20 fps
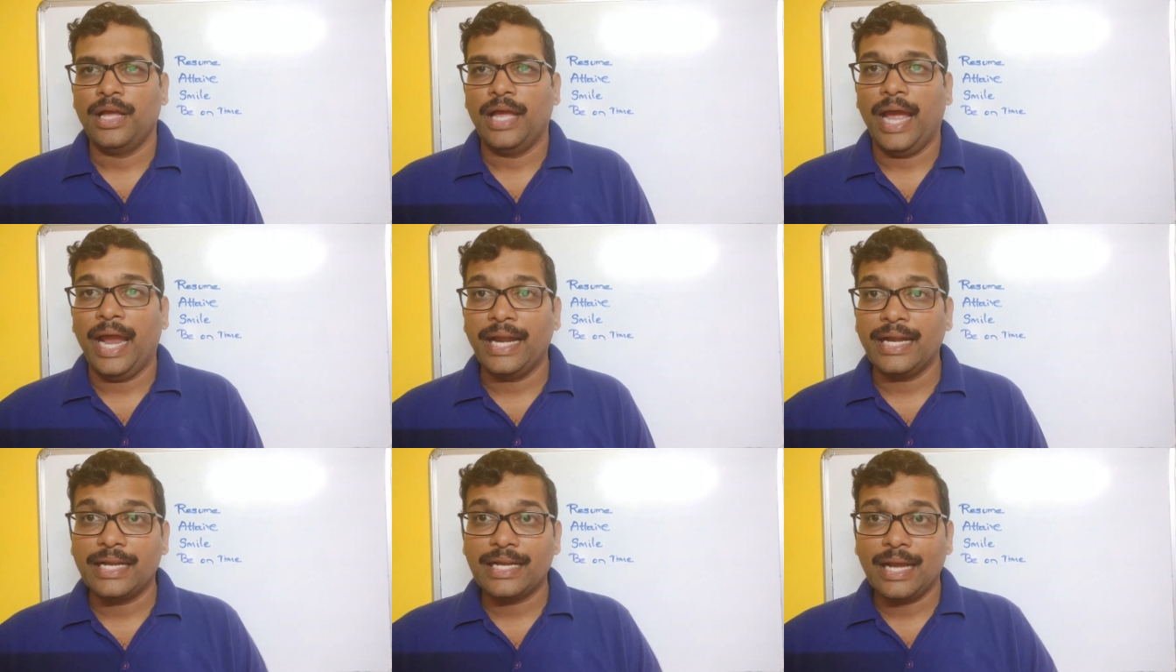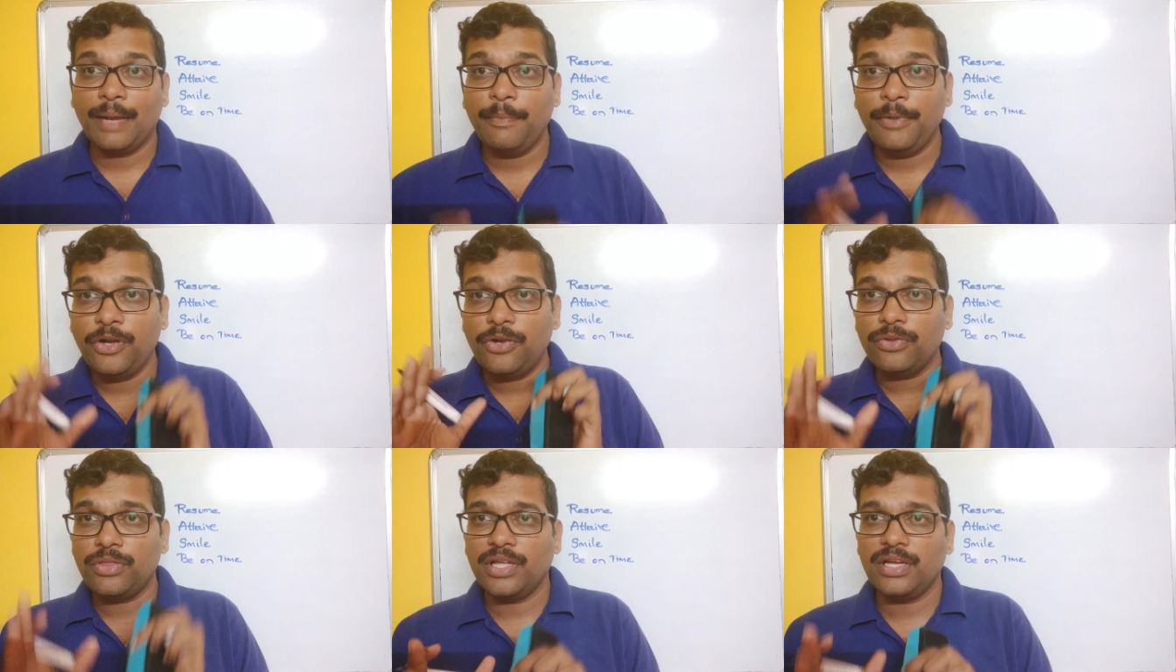And
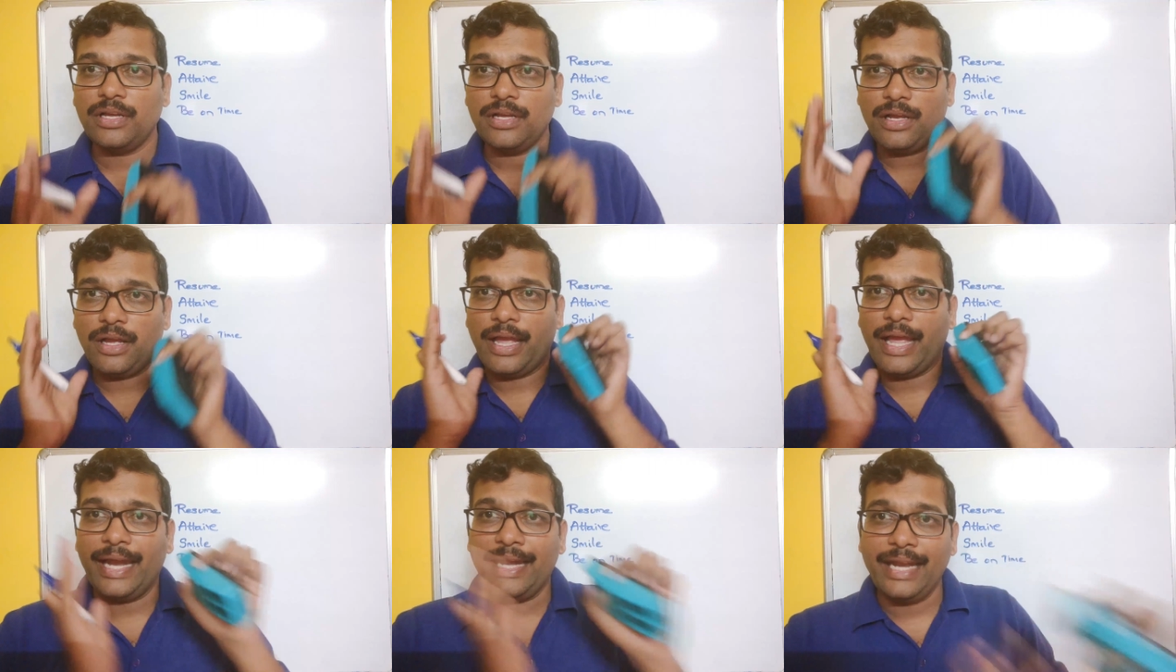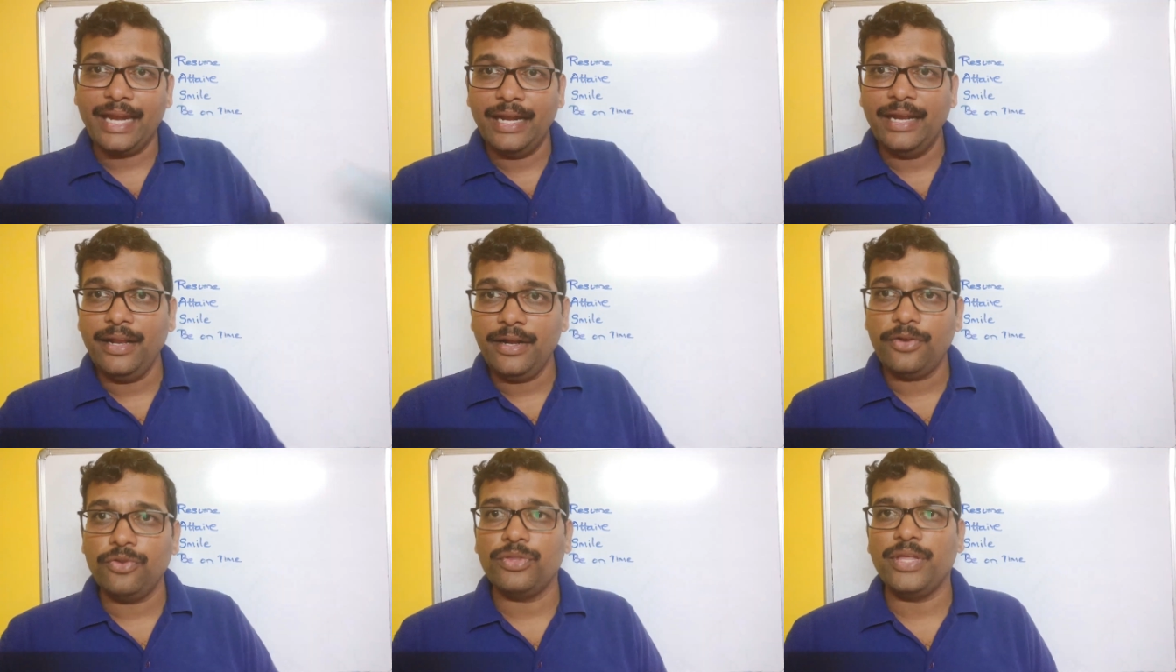coming to the
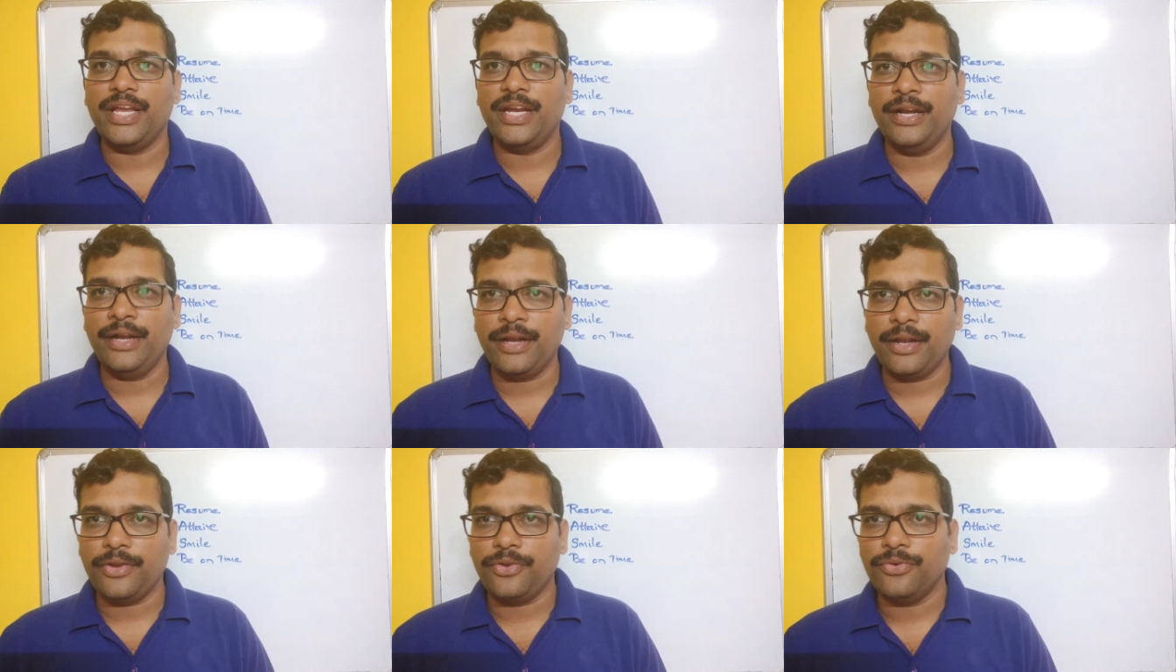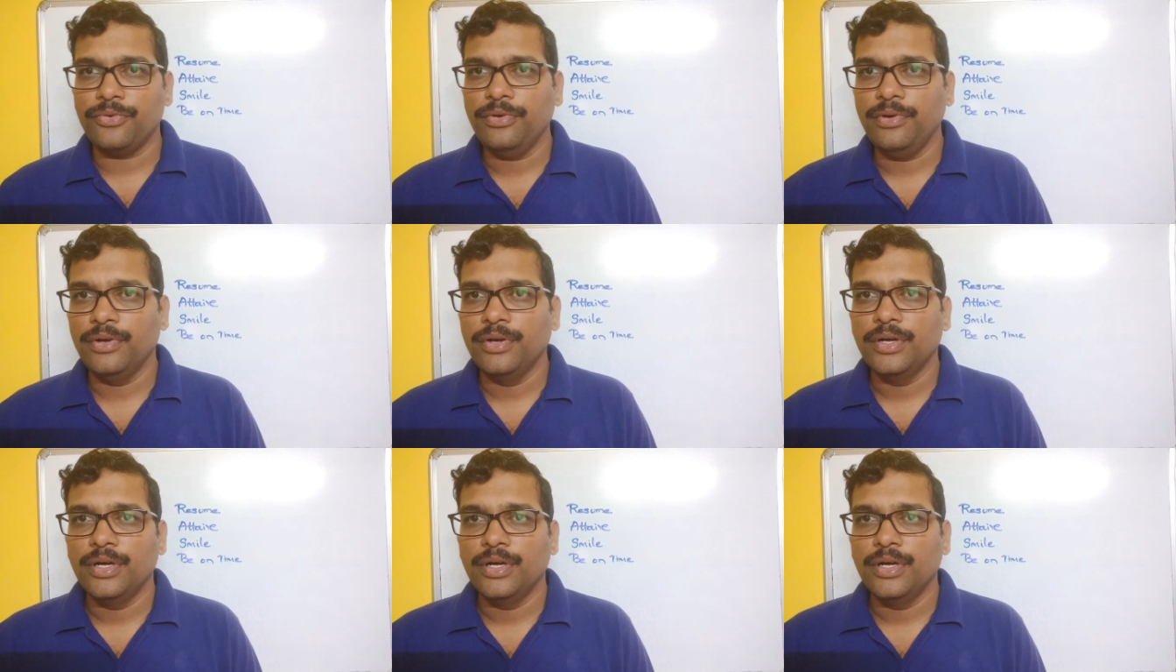attending to the interview,